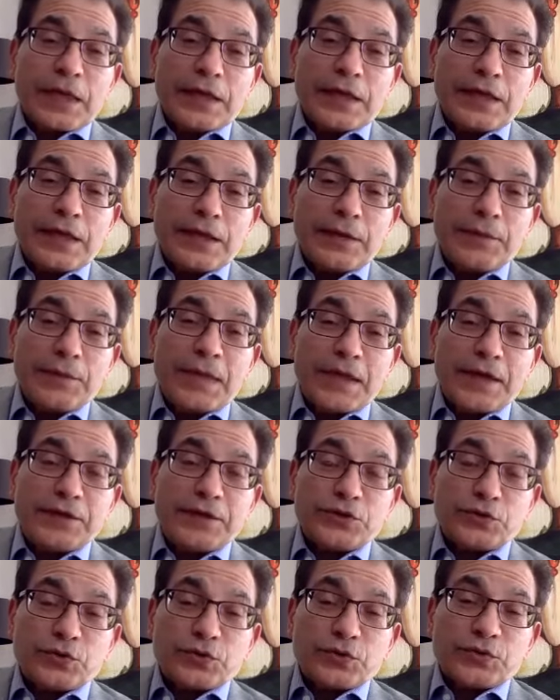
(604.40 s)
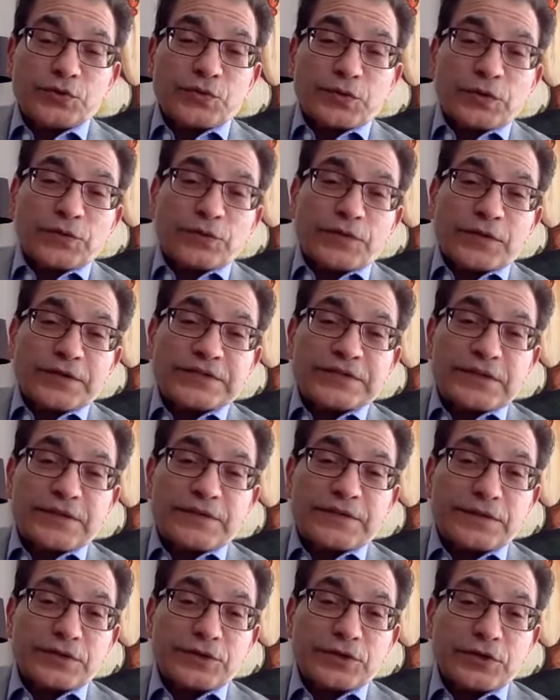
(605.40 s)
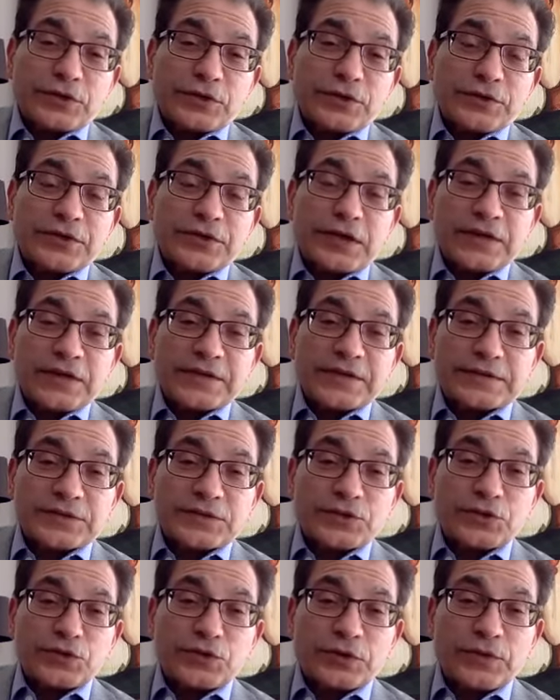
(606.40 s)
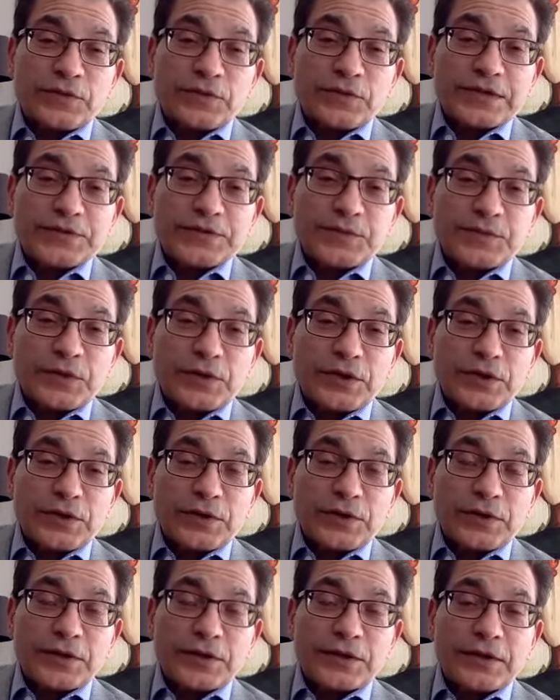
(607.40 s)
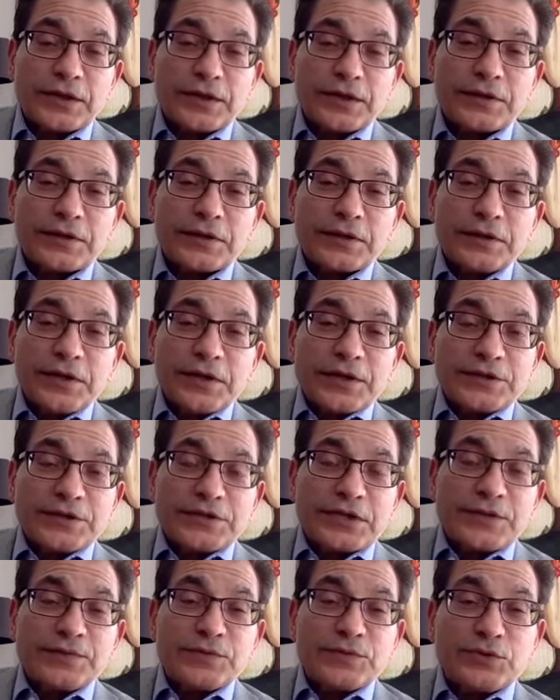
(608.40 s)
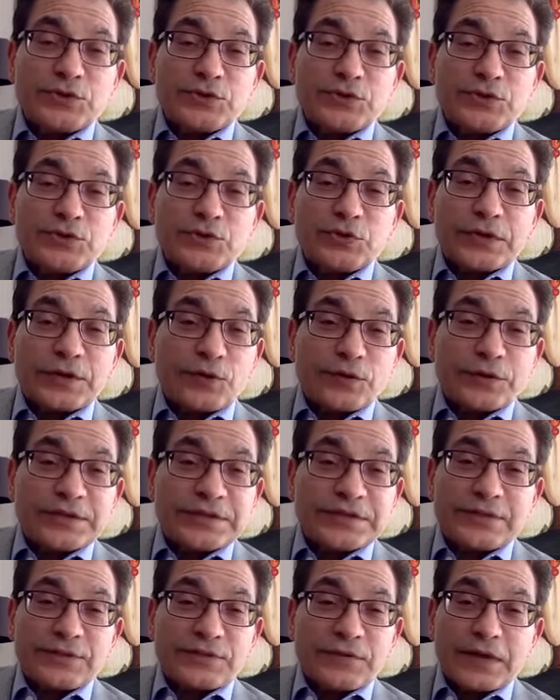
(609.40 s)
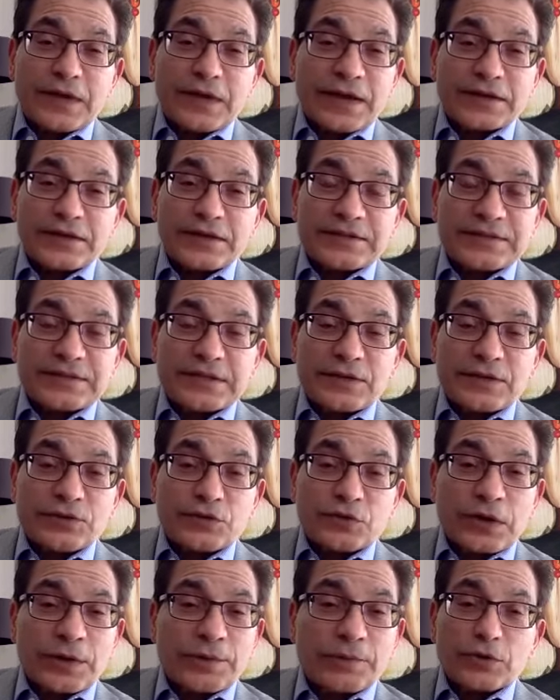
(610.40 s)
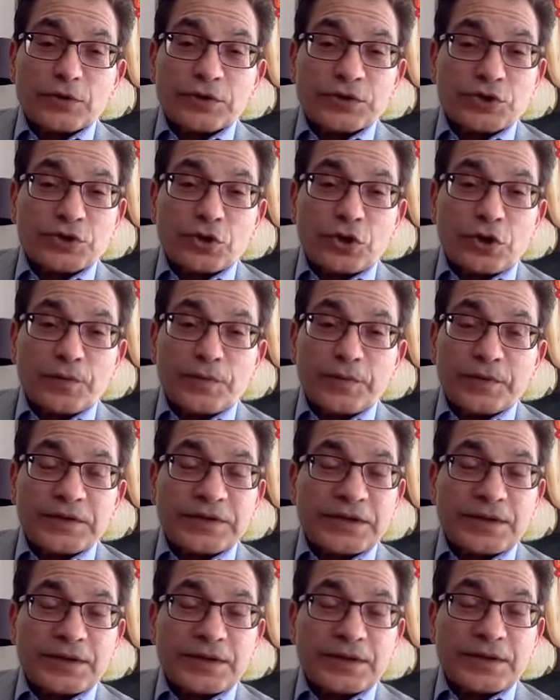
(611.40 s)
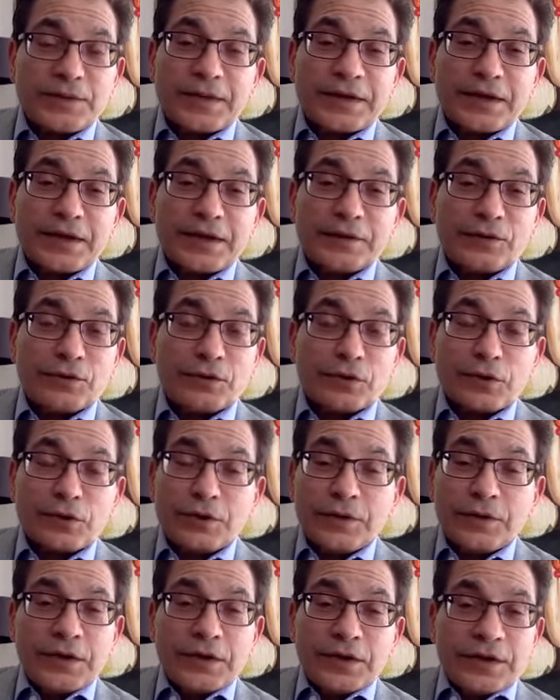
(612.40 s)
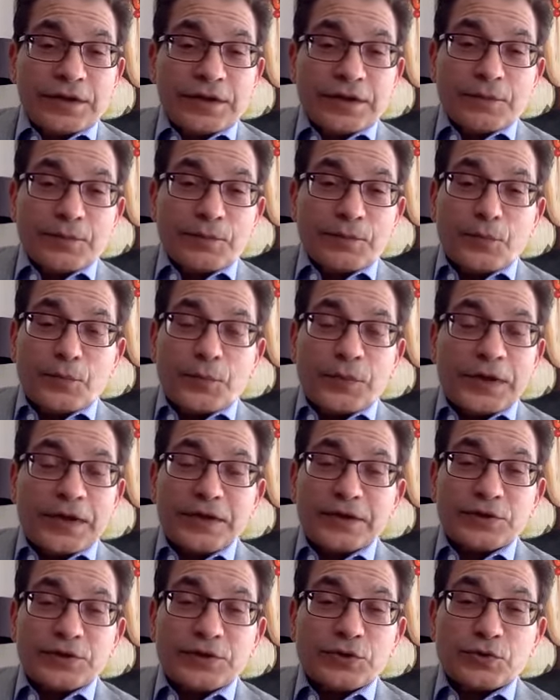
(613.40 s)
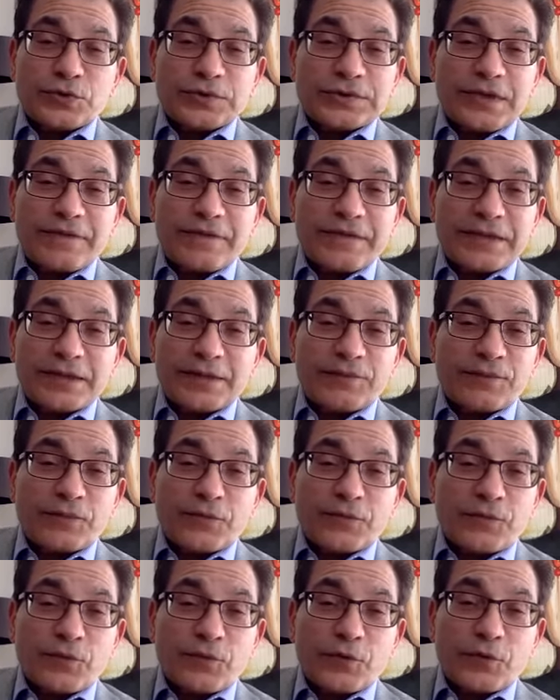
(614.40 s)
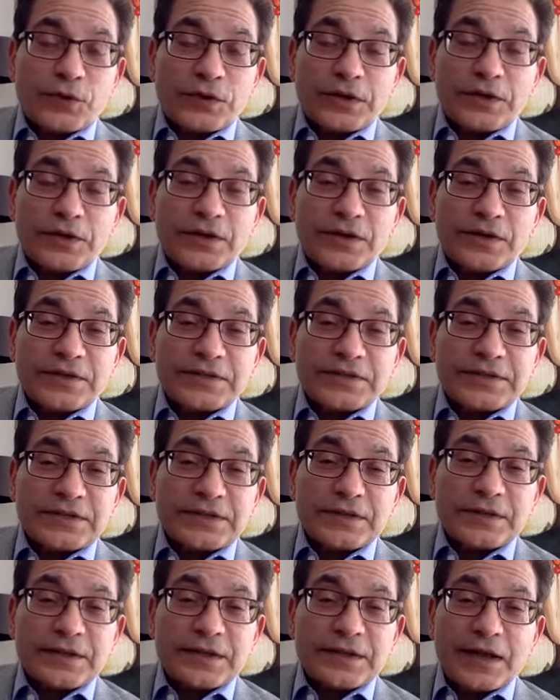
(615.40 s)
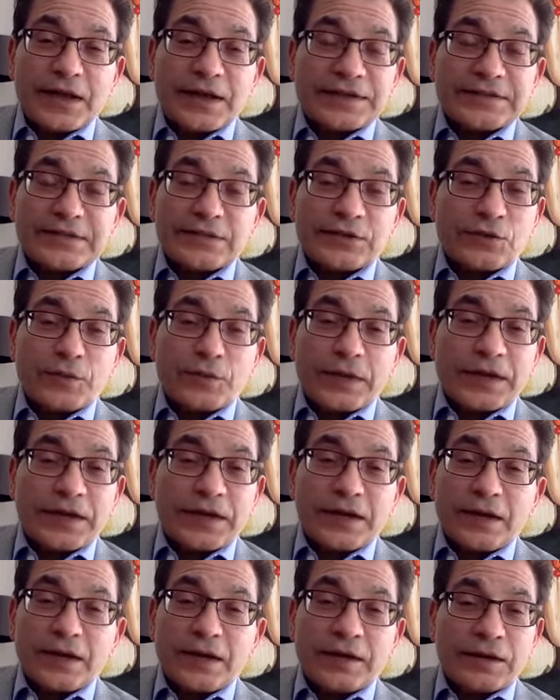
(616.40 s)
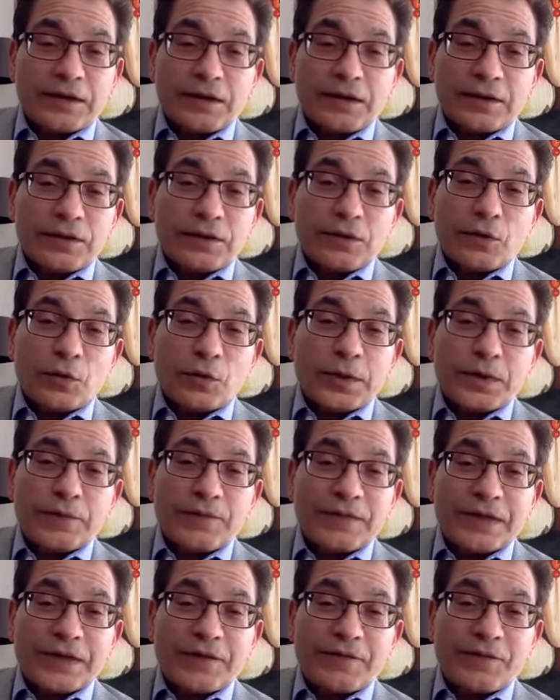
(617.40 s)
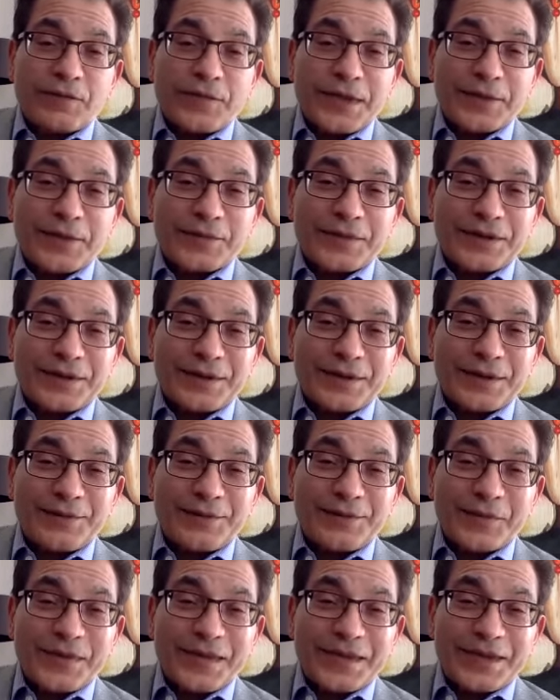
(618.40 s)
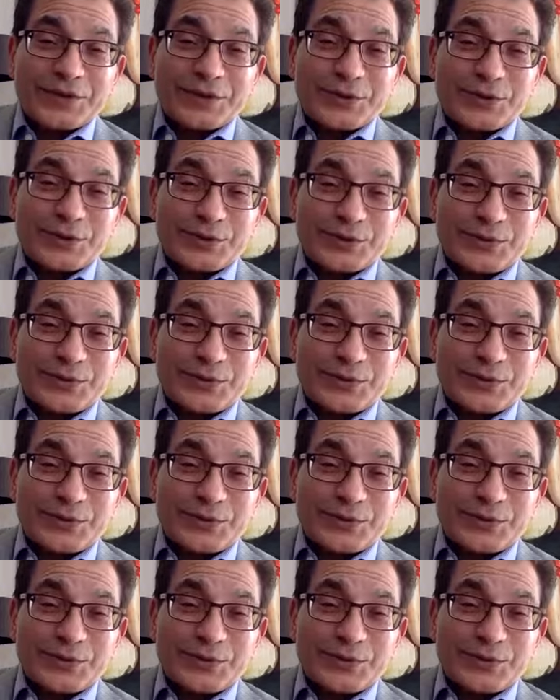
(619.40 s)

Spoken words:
he made shoes for the first ever Tarzan, Johnny Weissmuller, and then James Stewart, and all these different actors. They used to come to the shop and tell my dad, look, brilliant shoes. I've had them for 14 years. And then I'd say to my dad, no wonder we never make money. We're making shoes.